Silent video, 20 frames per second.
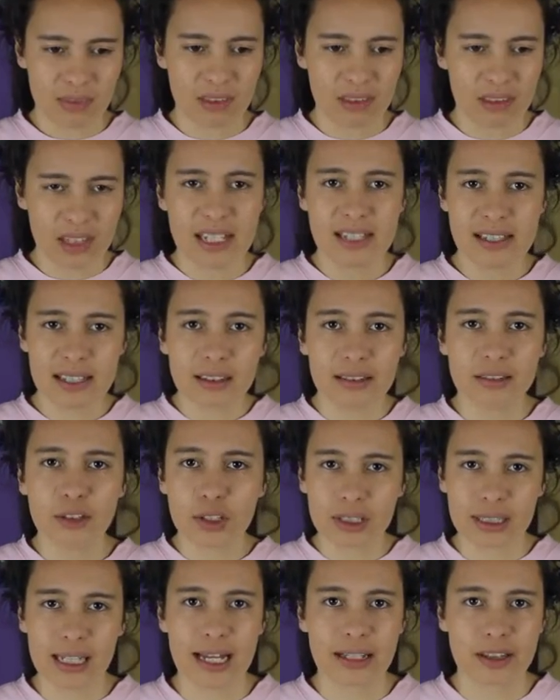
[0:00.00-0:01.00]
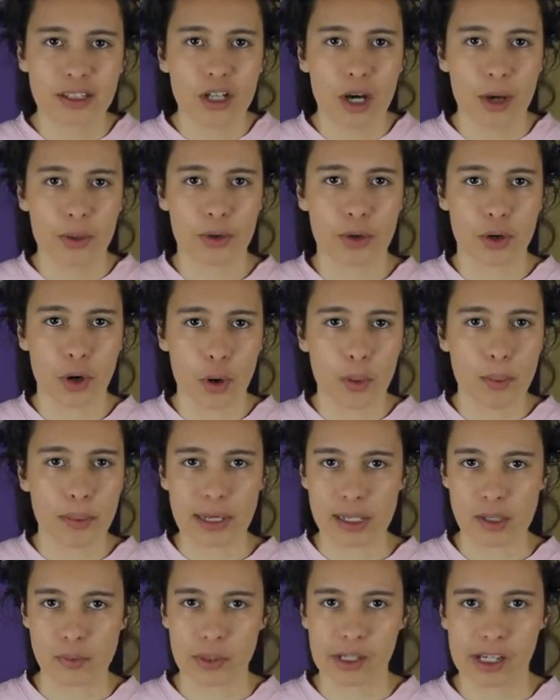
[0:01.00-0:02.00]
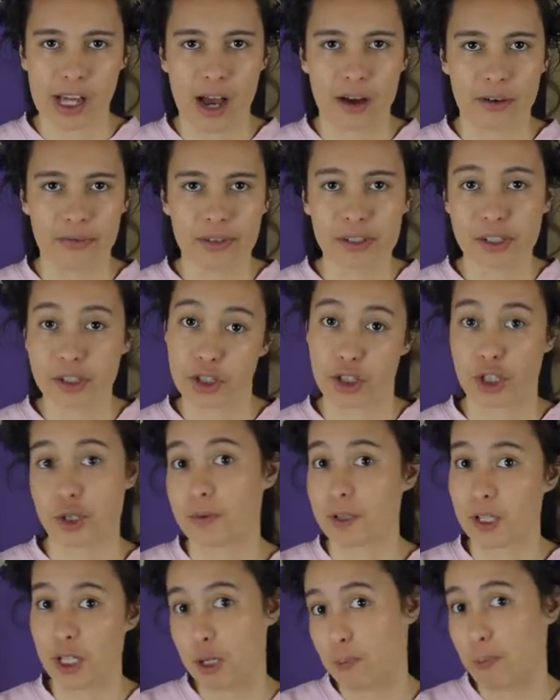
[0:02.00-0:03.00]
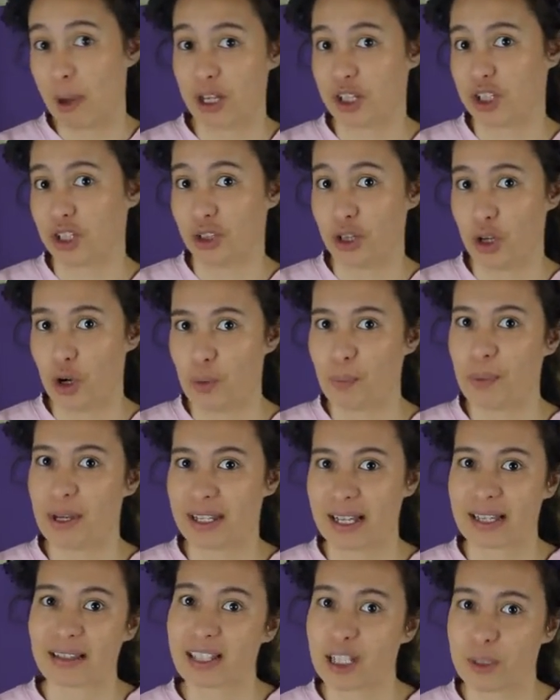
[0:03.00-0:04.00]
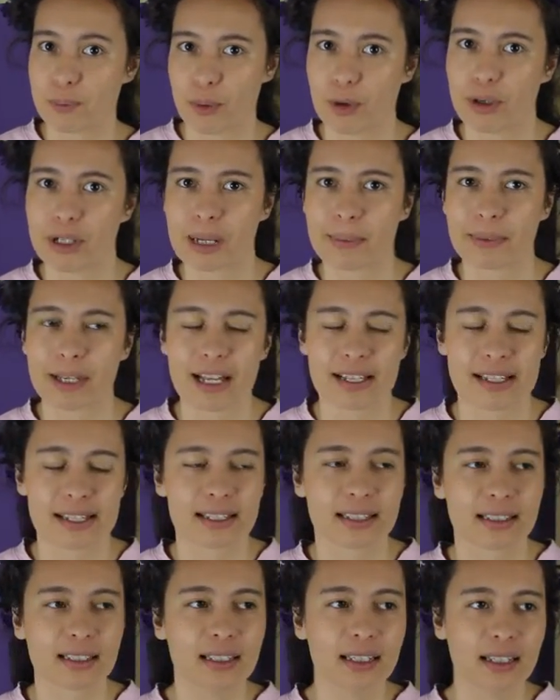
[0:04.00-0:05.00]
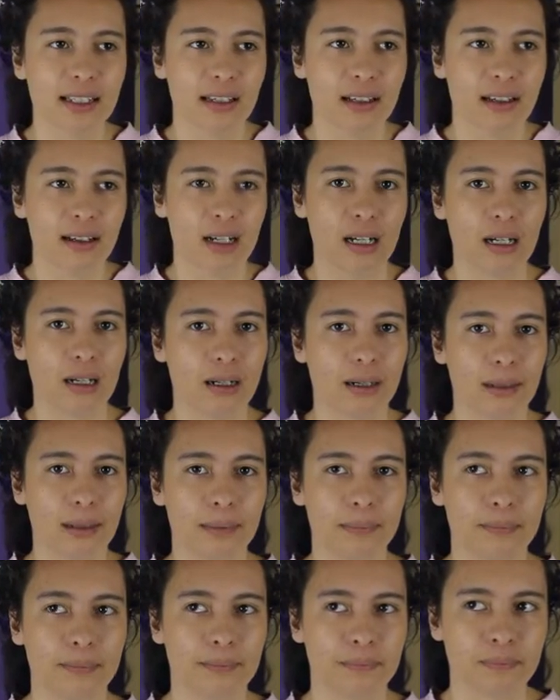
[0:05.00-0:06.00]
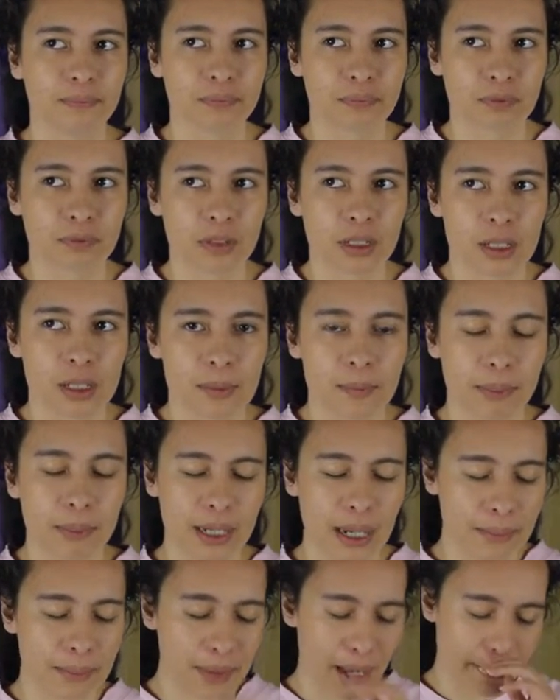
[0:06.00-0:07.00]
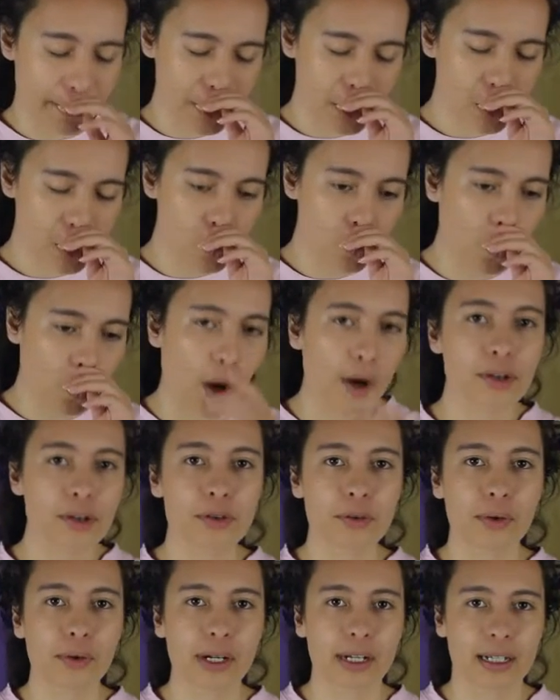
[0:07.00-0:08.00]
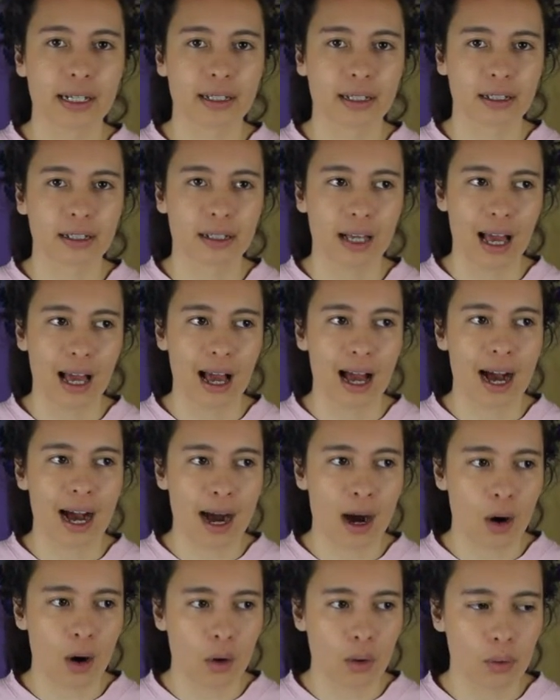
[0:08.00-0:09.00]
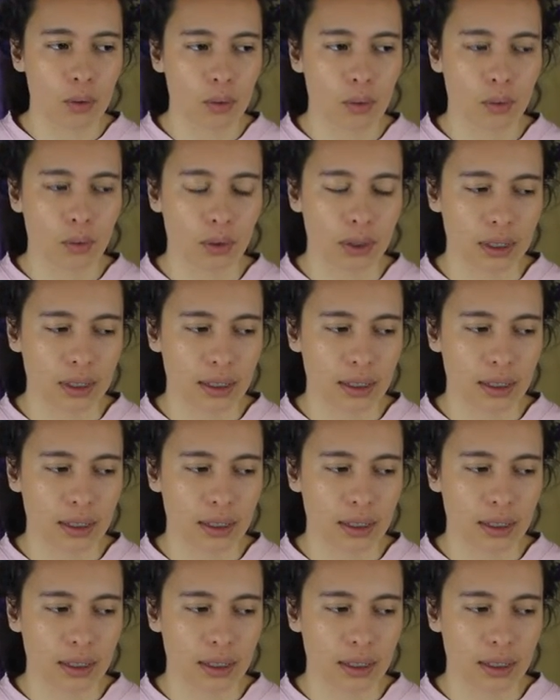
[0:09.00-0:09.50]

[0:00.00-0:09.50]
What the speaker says: they still look like the other homies we have. They're just special homies at this point, I'm guessing. But I'm just wondering how